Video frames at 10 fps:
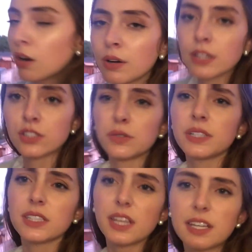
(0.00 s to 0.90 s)
Okay, so
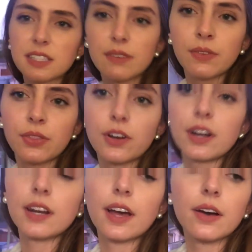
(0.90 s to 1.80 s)
it's like
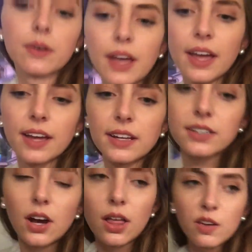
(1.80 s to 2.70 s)
7:30 now,
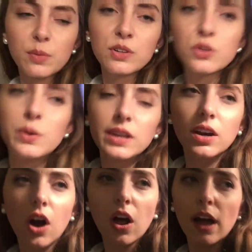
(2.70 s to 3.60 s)
and all I've been doing
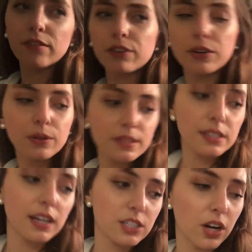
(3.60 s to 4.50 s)
all afternoon
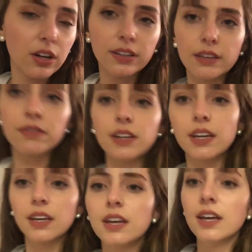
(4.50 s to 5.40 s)
slash all
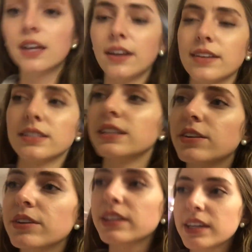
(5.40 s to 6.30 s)
evening is
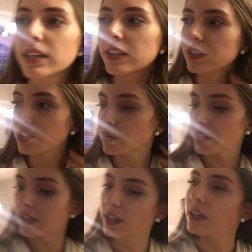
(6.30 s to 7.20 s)
literally
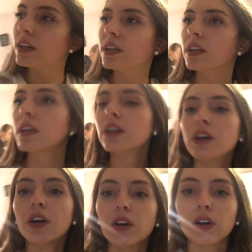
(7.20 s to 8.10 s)
doing
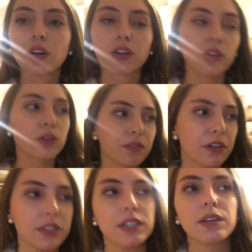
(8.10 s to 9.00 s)

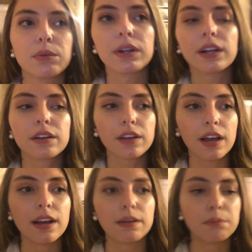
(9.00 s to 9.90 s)
university work,
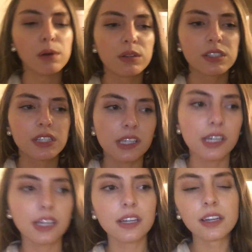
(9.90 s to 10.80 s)

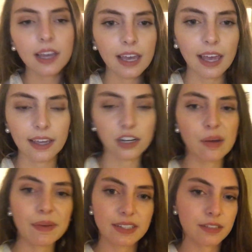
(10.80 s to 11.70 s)
mostly
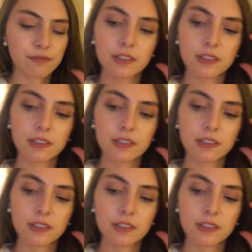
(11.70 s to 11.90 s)
economics and